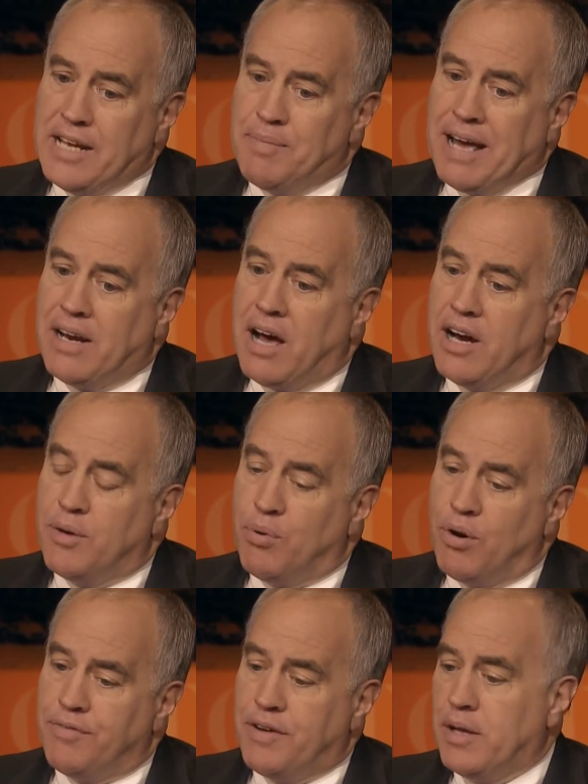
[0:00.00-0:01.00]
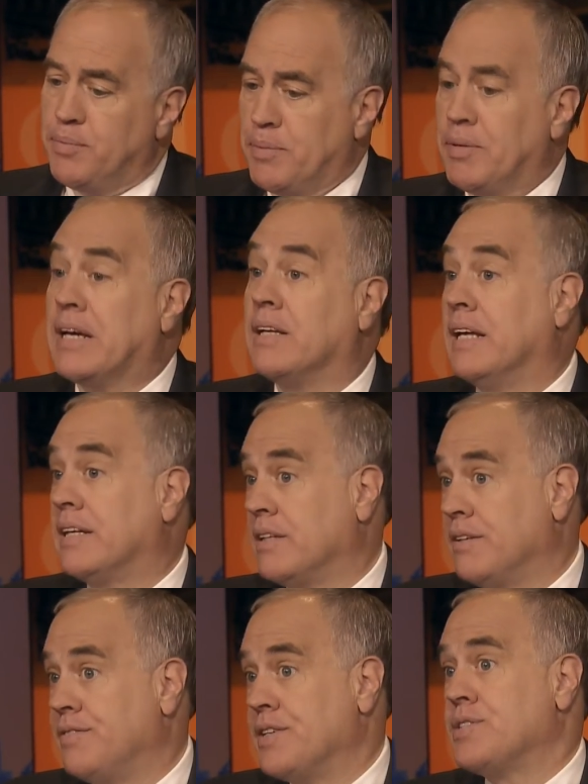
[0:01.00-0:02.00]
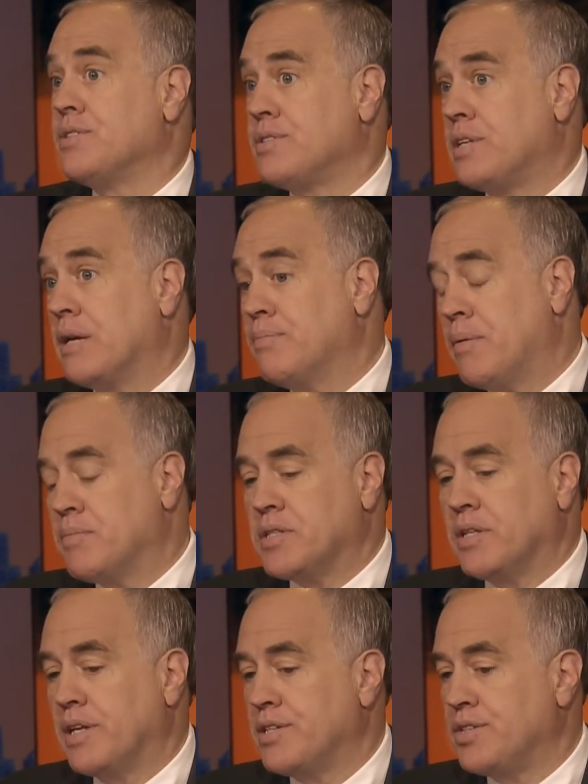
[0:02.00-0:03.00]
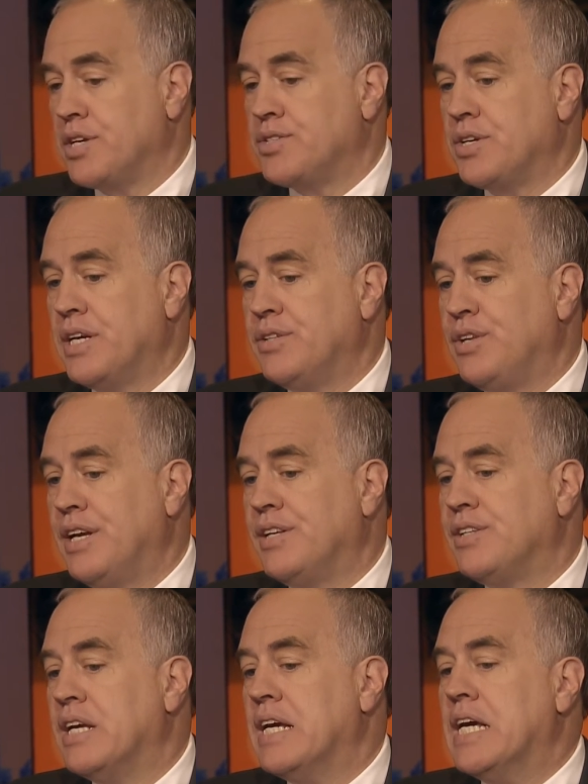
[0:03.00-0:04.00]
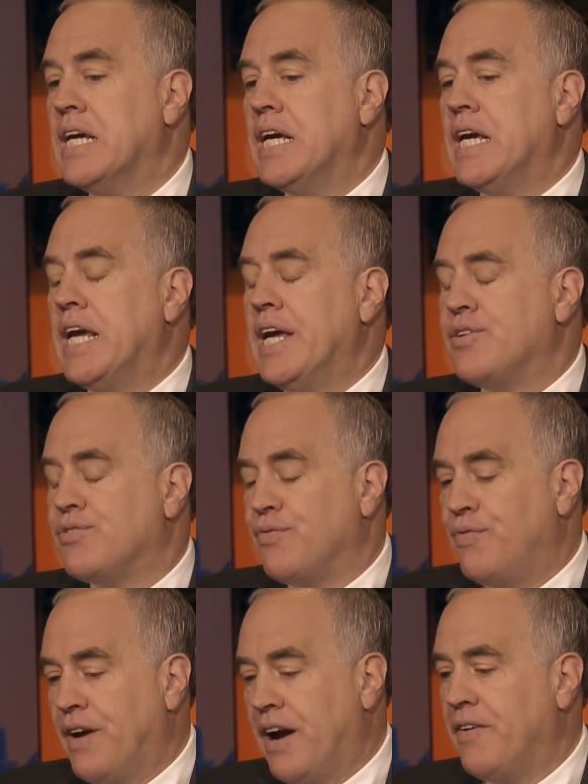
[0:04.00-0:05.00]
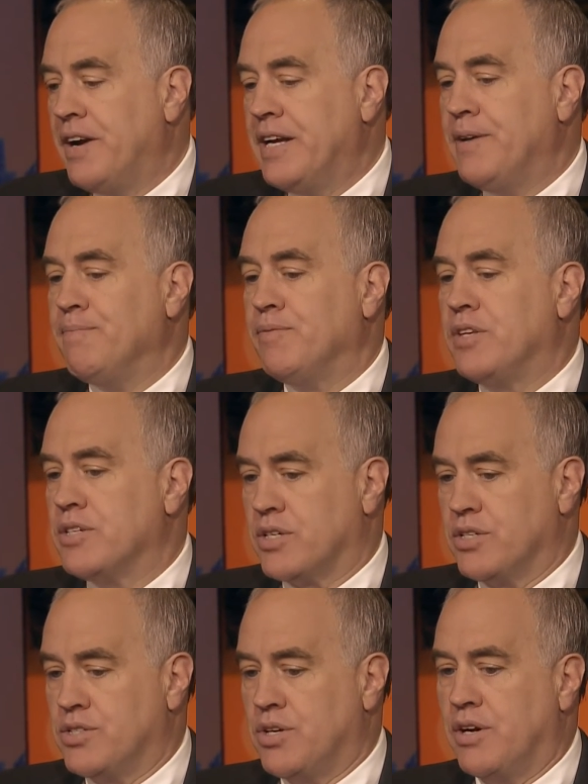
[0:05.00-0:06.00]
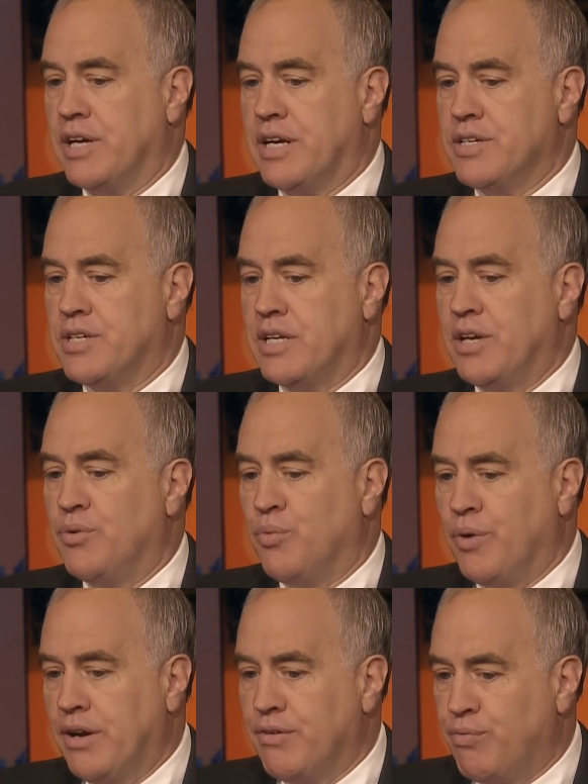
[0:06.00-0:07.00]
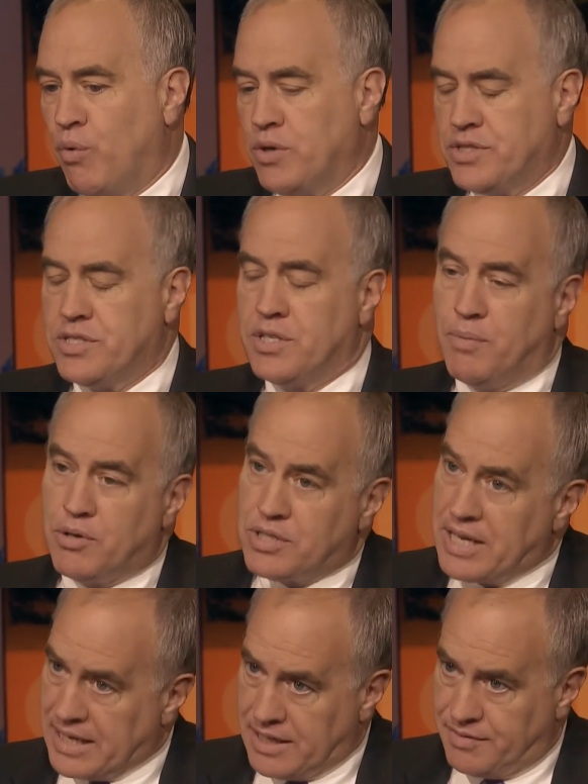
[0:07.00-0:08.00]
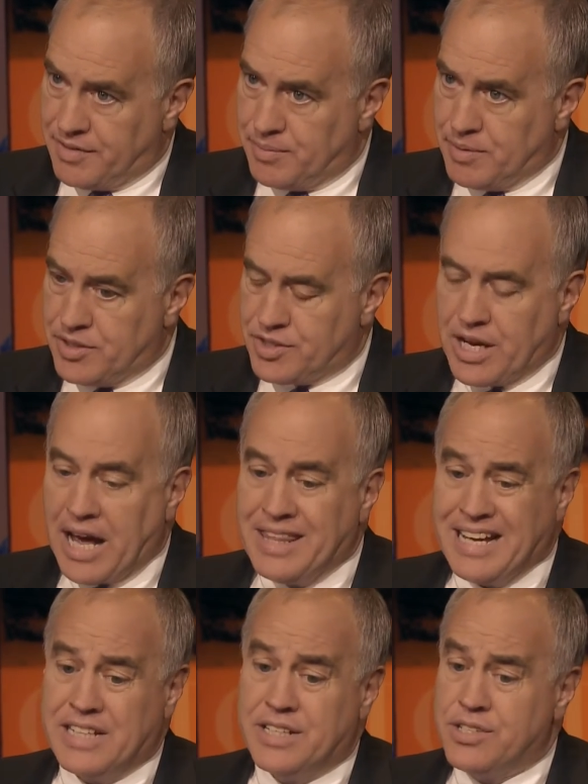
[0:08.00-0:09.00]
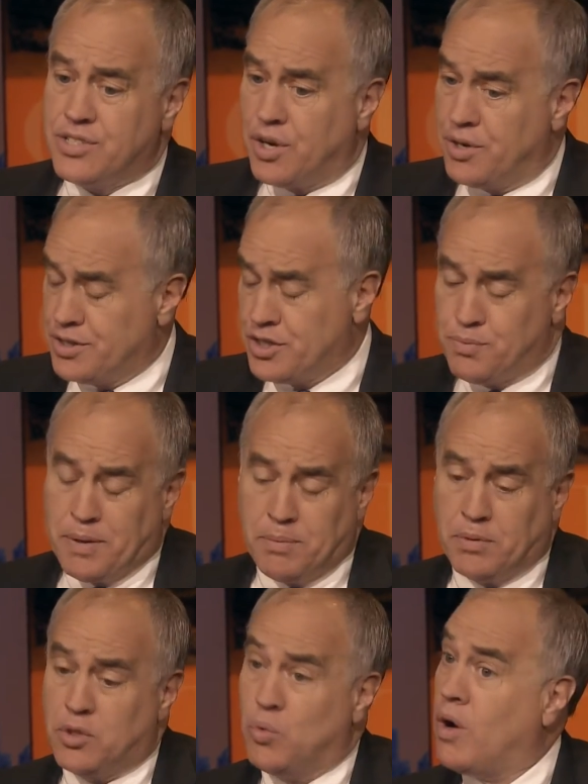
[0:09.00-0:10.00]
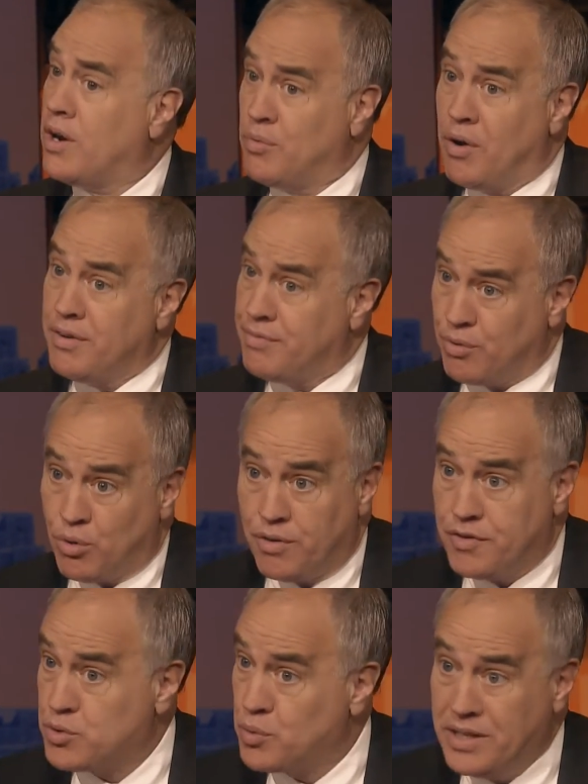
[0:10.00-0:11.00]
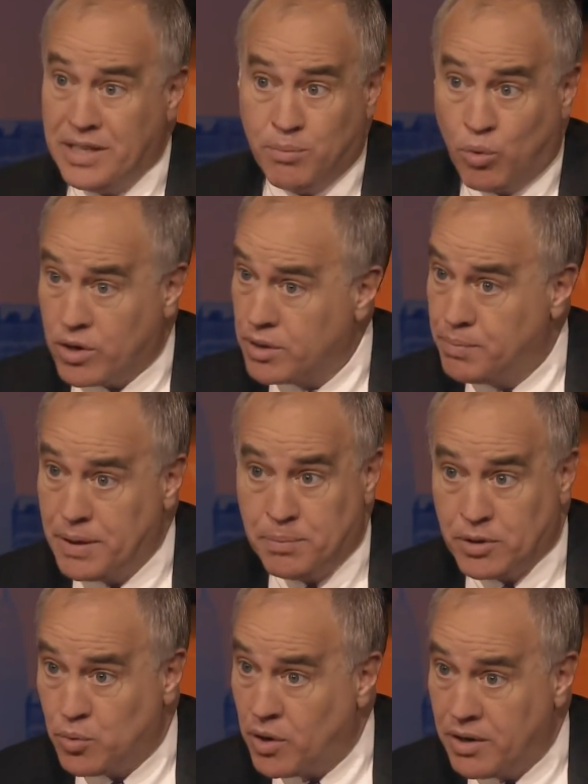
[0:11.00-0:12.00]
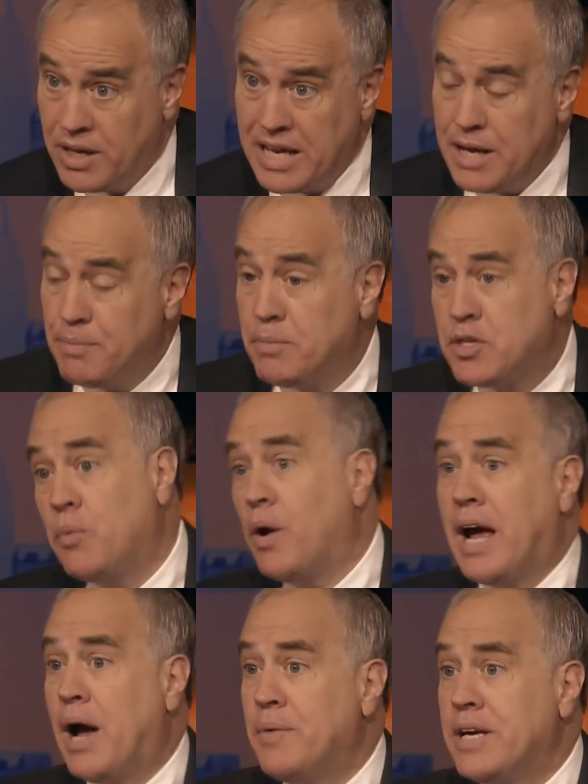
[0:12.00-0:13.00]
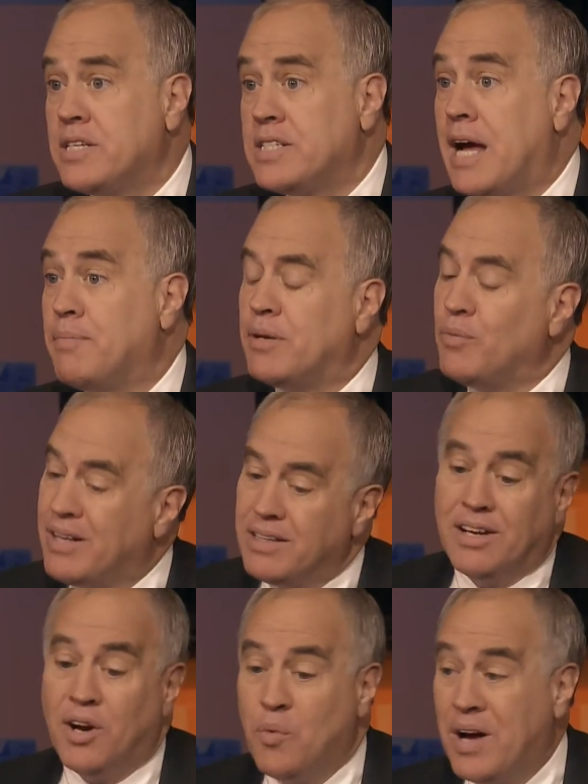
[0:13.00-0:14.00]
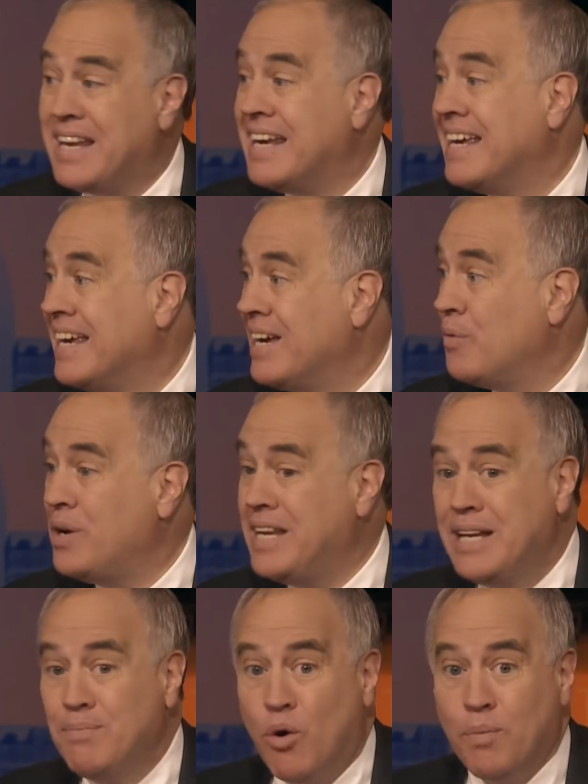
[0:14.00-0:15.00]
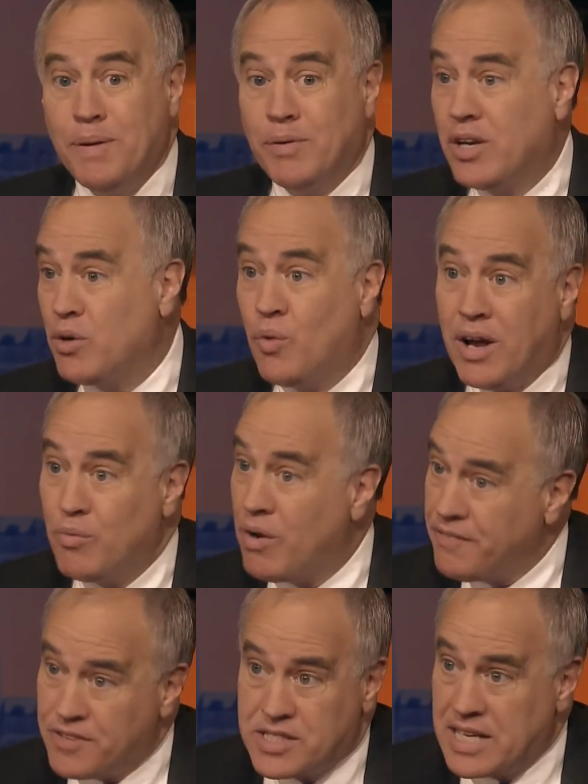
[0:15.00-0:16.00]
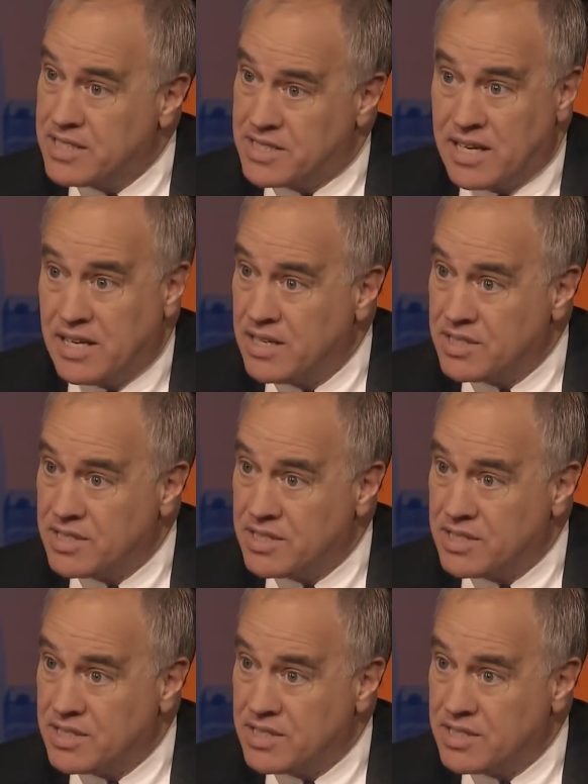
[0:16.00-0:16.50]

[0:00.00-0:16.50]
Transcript: about higher profile people like elected officials, like members of the legislature, it, it it's very disconcerting because it, it, reinforces the most negative image. I think it discourages people to want to run for office. We need more sure. good people to want to. Sure. People say, well, how are we going to stop it? Well, you know what? We need more people going to want to run for state senate and